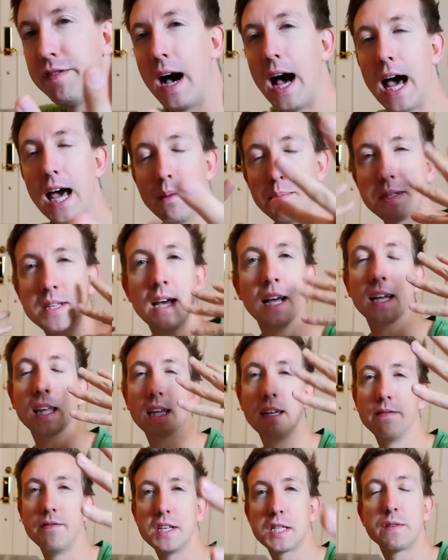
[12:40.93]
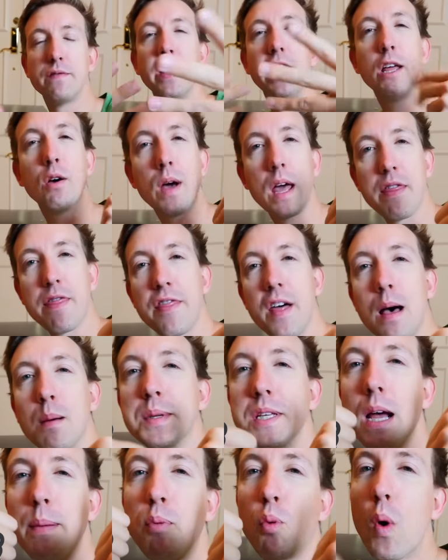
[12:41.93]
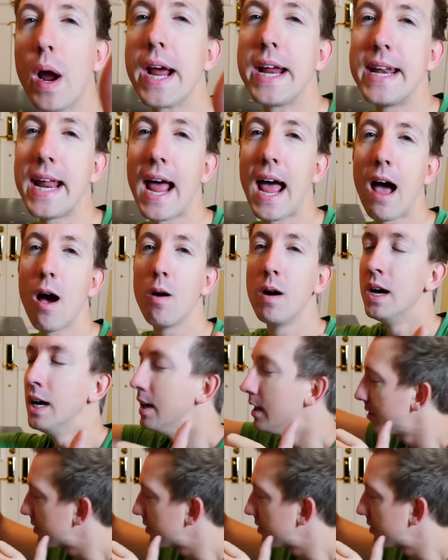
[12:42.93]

vibes. Give this video a thumbs up right now